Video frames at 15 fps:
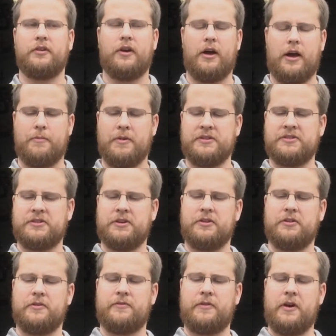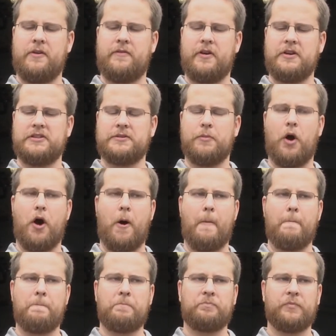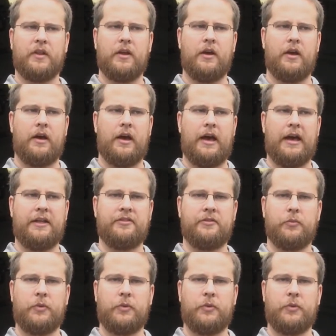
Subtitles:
but still they're very, very small. And